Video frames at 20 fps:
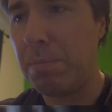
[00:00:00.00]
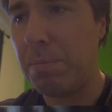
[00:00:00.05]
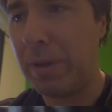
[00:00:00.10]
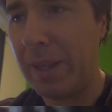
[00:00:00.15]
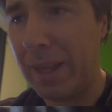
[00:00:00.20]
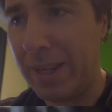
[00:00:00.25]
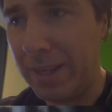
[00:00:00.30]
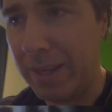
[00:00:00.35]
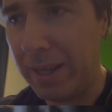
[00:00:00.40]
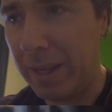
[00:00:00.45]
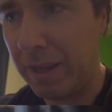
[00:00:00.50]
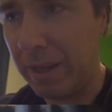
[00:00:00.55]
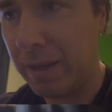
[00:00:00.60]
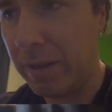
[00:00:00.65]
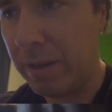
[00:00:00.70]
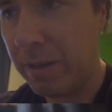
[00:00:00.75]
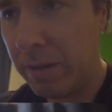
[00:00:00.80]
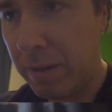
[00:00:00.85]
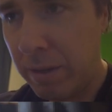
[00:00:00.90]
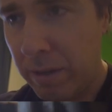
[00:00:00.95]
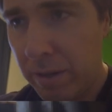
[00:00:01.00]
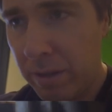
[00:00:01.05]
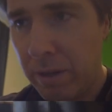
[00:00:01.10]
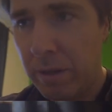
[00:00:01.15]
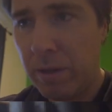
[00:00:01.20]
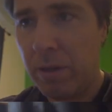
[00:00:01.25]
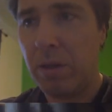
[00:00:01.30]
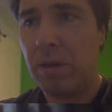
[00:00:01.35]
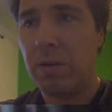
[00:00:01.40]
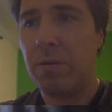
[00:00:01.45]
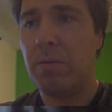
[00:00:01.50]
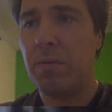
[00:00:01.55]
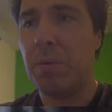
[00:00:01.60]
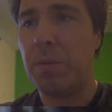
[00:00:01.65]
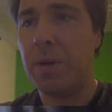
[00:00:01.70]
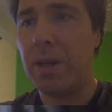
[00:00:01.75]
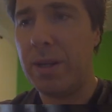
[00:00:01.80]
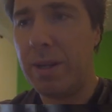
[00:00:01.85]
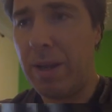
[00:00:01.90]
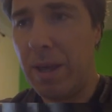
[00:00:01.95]
blending. We
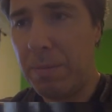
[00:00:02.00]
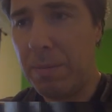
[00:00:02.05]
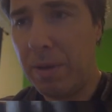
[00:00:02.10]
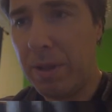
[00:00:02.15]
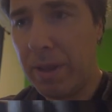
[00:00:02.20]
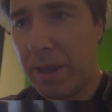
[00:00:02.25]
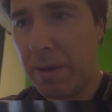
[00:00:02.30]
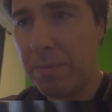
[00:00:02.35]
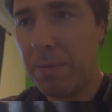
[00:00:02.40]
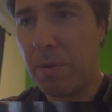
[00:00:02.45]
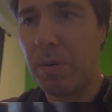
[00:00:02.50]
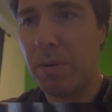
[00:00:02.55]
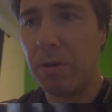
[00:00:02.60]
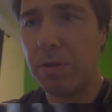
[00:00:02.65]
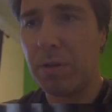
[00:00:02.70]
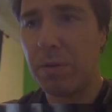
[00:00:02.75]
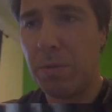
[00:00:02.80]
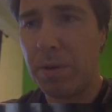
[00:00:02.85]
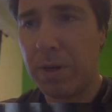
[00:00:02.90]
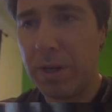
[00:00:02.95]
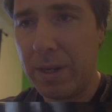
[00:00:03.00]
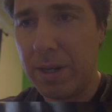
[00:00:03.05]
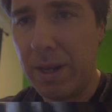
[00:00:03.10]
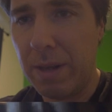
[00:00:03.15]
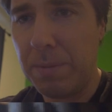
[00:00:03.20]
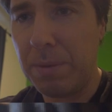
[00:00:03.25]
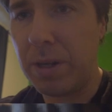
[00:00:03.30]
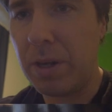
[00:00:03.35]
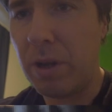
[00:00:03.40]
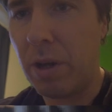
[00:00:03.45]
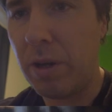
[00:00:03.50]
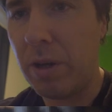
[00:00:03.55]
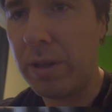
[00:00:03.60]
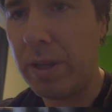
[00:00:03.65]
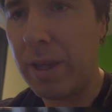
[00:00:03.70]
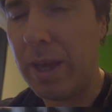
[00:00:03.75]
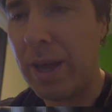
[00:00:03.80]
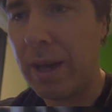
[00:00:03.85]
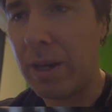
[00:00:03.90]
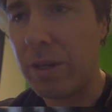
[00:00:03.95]
want to enable that, but we also want to enable it
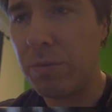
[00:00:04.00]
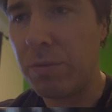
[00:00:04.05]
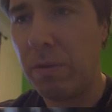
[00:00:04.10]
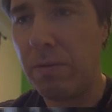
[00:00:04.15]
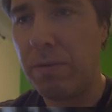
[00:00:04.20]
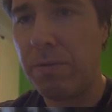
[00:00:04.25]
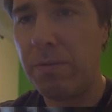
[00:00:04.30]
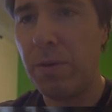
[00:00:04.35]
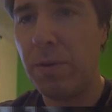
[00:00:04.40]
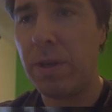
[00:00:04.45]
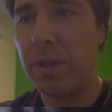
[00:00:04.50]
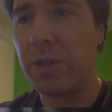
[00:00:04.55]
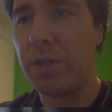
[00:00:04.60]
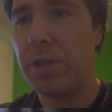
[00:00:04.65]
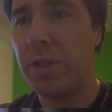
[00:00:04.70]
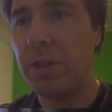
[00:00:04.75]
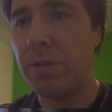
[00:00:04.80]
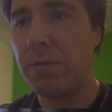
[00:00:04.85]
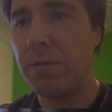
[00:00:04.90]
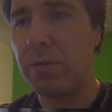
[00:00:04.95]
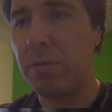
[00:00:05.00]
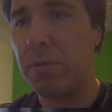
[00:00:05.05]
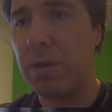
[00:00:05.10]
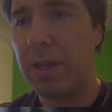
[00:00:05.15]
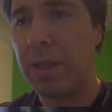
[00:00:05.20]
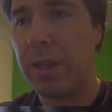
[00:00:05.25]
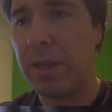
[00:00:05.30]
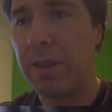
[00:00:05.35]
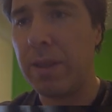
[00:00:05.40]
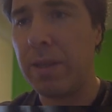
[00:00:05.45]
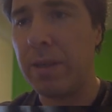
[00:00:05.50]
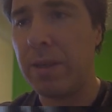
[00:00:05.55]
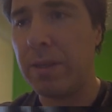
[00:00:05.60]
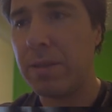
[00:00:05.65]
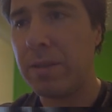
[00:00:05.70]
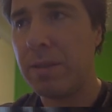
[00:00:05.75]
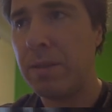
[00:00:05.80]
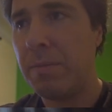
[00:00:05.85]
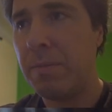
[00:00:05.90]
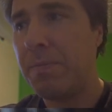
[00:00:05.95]
on the actual footage too. So we click
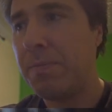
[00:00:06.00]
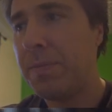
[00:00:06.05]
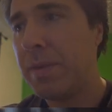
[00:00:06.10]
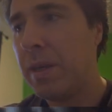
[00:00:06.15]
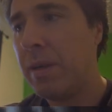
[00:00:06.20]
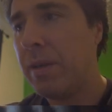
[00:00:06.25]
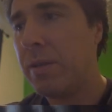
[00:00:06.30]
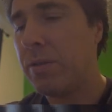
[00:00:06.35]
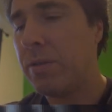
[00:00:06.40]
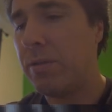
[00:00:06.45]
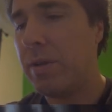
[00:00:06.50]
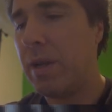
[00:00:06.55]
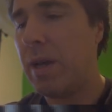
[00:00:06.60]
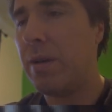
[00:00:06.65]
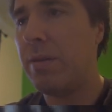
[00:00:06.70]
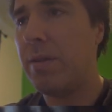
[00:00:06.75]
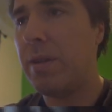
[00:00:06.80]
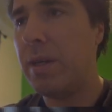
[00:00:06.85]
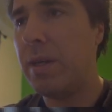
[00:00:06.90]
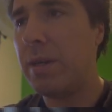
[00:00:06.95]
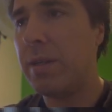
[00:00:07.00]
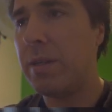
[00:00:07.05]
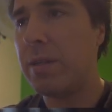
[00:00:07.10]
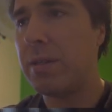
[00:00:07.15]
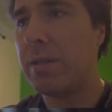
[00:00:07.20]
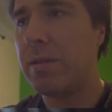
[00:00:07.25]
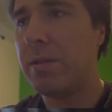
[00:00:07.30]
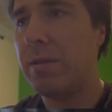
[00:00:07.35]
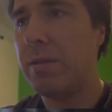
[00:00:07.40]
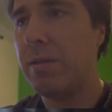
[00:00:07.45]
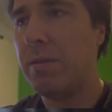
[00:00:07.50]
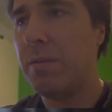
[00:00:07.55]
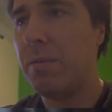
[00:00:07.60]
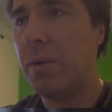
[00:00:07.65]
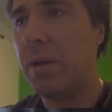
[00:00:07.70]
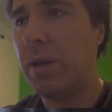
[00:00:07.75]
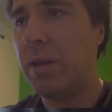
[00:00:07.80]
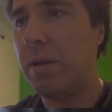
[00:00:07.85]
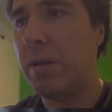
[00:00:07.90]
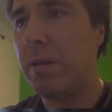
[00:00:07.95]
this. So now this
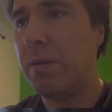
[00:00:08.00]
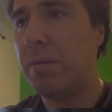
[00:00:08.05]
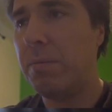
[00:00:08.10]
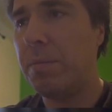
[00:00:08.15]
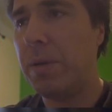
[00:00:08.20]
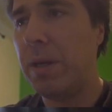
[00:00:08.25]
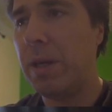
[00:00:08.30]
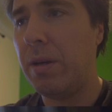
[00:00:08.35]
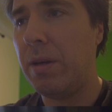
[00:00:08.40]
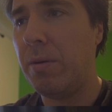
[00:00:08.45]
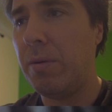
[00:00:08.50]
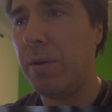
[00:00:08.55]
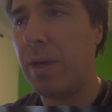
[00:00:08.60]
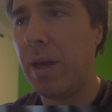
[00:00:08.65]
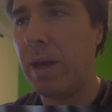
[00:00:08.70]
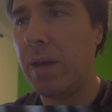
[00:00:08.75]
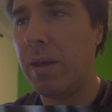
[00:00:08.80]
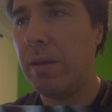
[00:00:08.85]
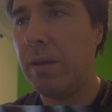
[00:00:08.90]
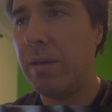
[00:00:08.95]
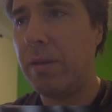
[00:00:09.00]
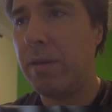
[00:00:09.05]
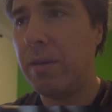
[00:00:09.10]
will be okay.